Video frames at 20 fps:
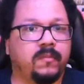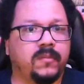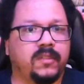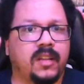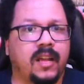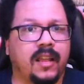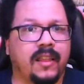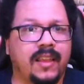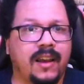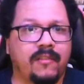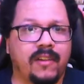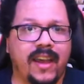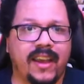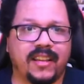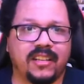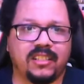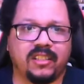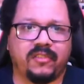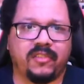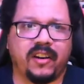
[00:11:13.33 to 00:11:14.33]
Uh, that way I
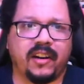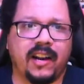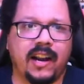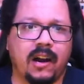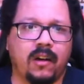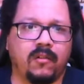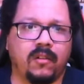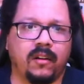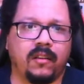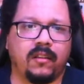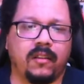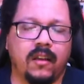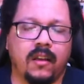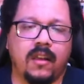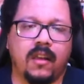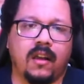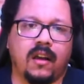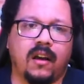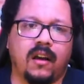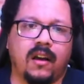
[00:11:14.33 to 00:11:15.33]
can just figure out
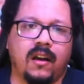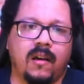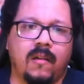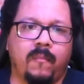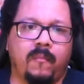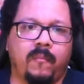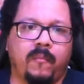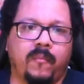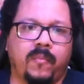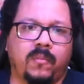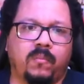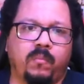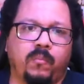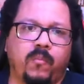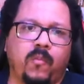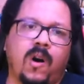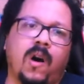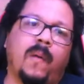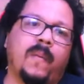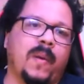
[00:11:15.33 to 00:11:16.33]
um,
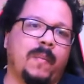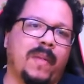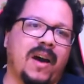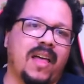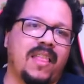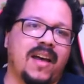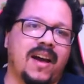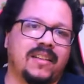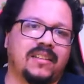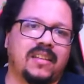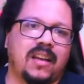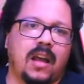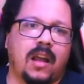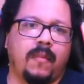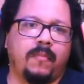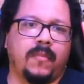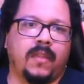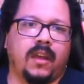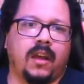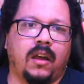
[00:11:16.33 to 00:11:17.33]
well, I mean, by that
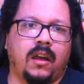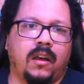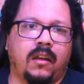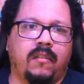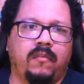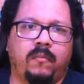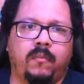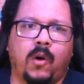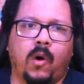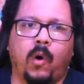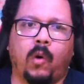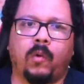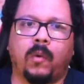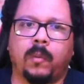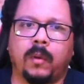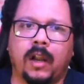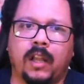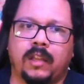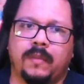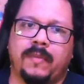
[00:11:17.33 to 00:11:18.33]
time, the poll will
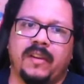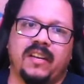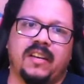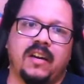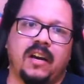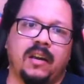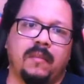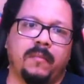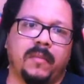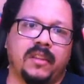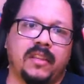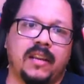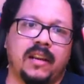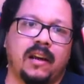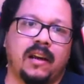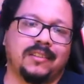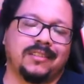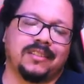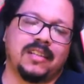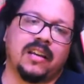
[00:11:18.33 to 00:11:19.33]
probably be done, but then
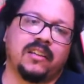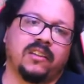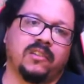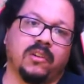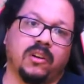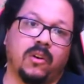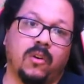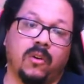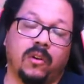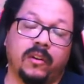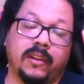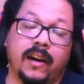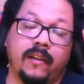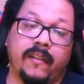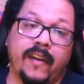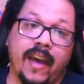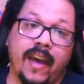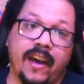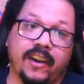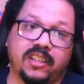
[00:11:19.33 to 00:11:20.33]
I'll just have to record that
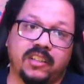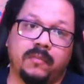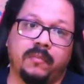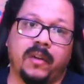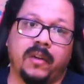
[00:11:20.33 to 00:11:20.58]
reaction.